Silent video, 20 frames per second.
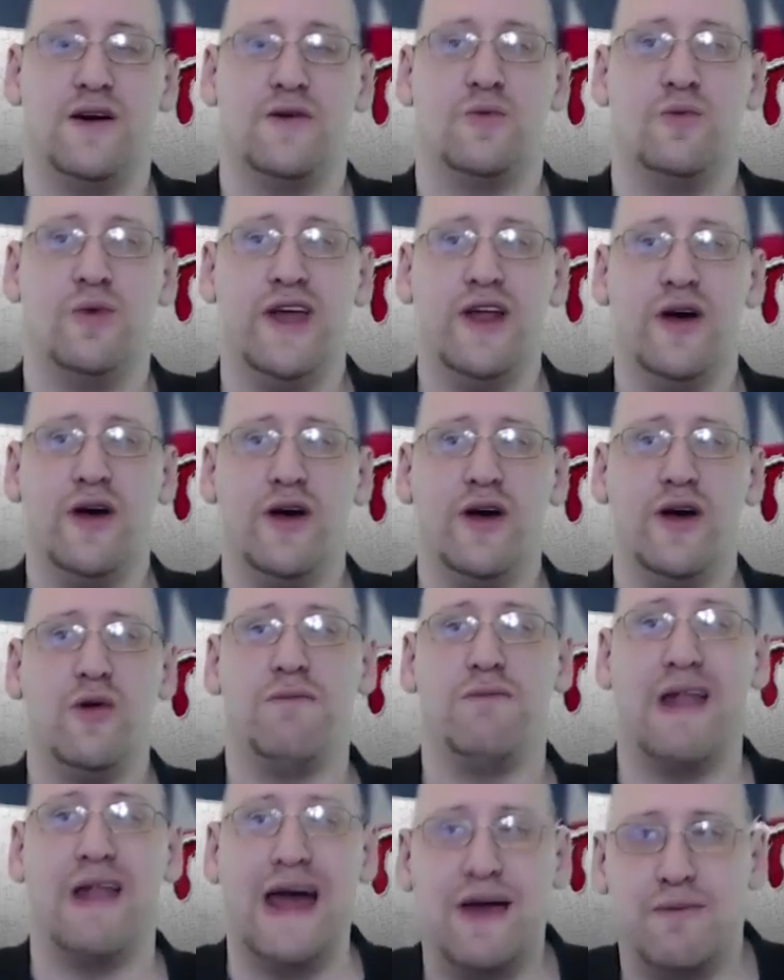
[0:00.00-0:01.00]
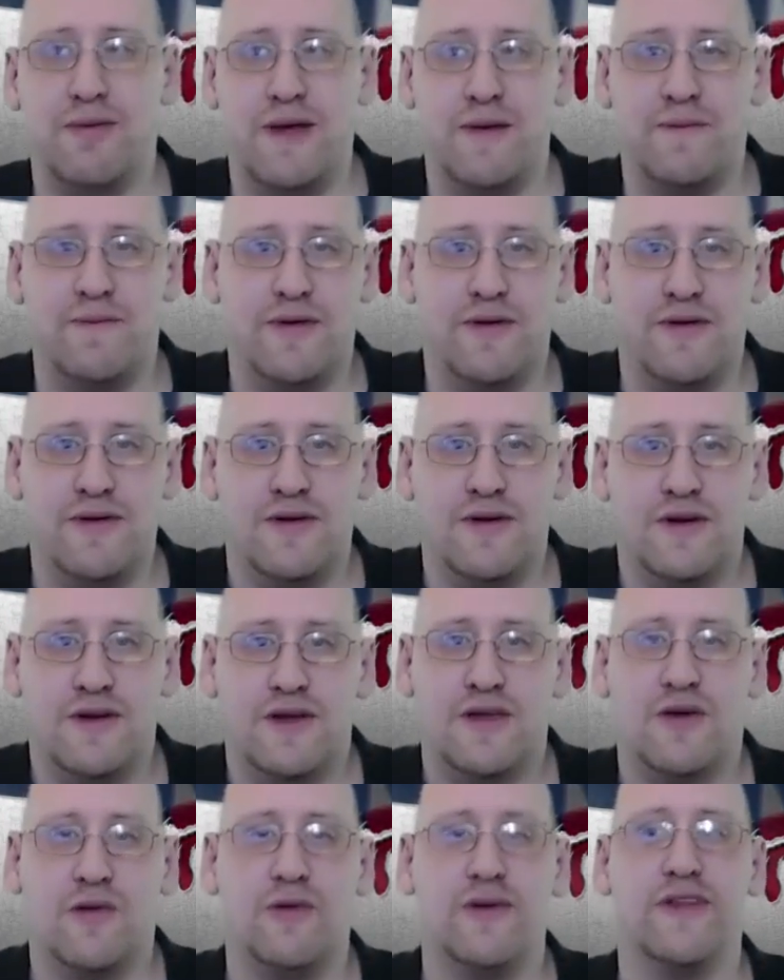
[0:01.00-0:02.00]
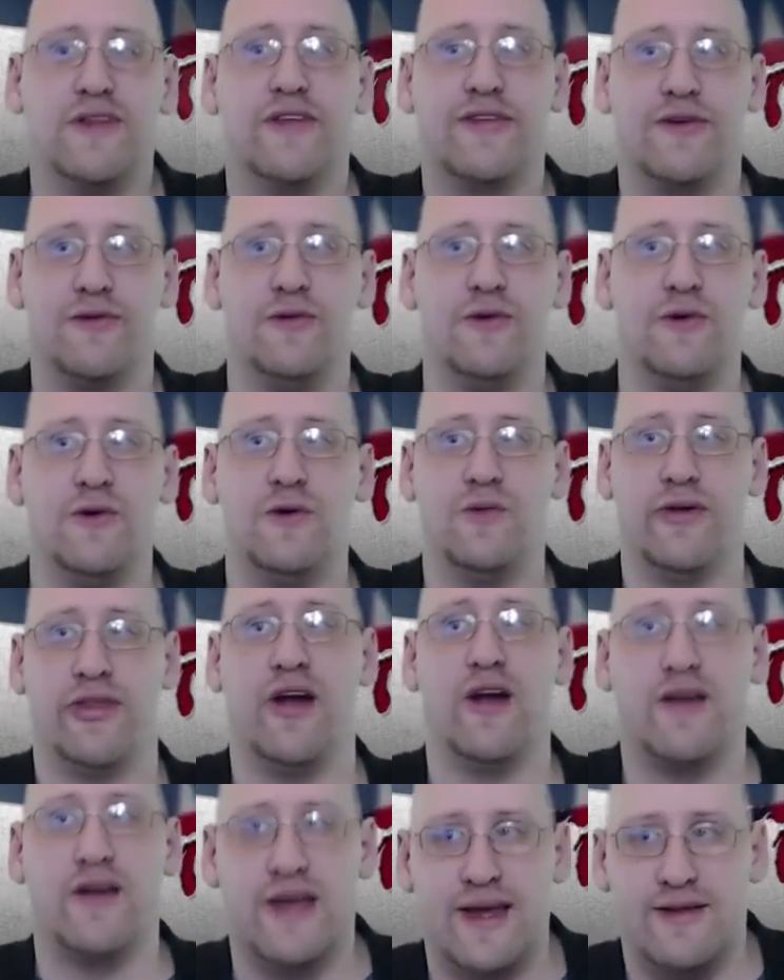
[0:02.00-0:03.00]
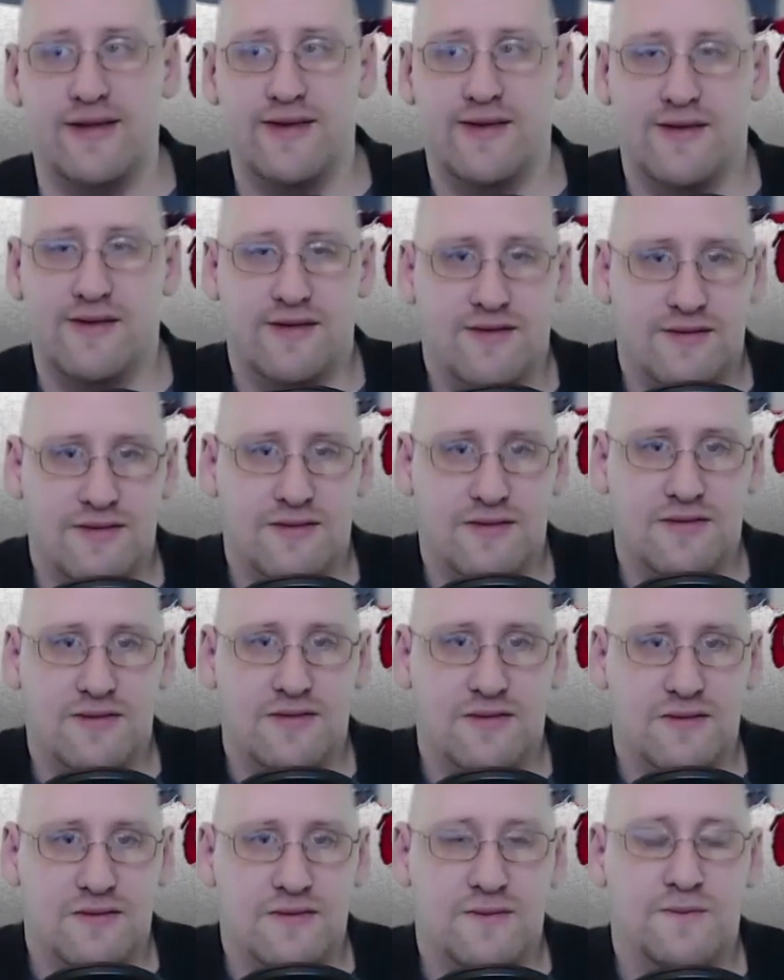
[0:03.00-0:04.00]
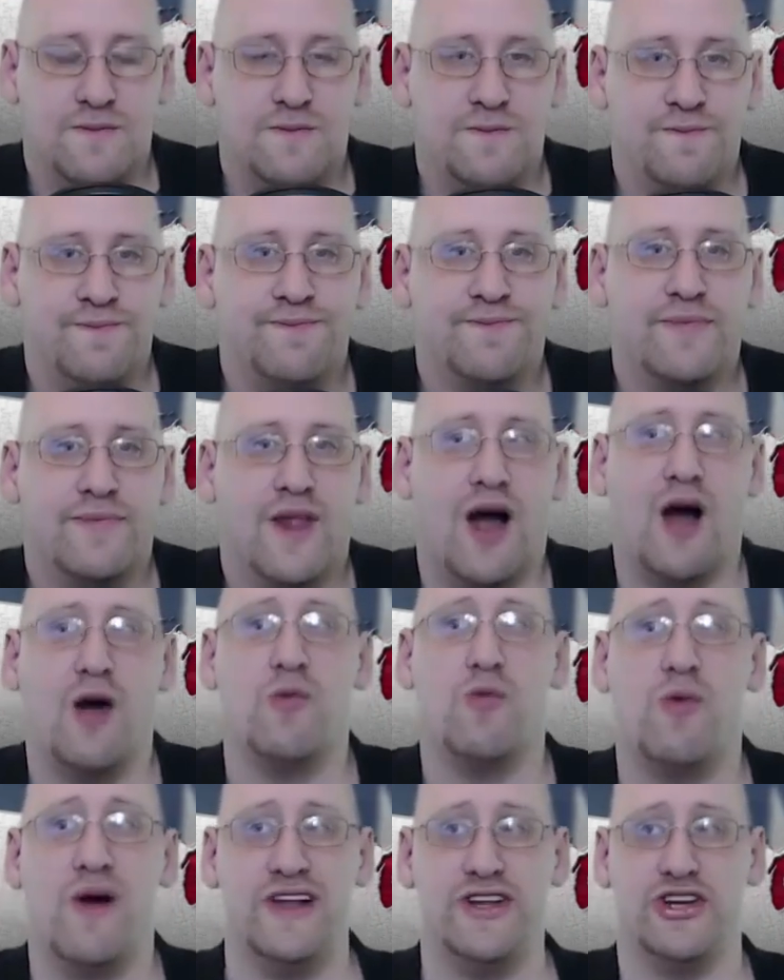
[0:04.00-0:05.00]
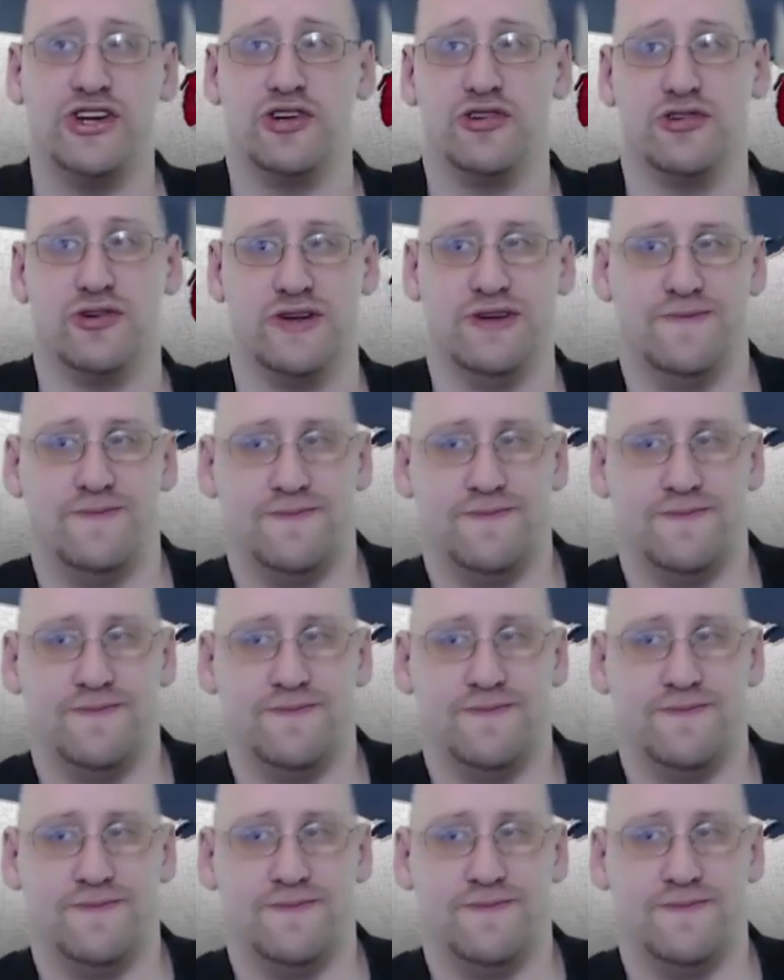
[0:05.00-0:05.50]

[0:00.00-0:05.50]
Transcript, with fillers: We don't want black people going to school with our kids, our white children.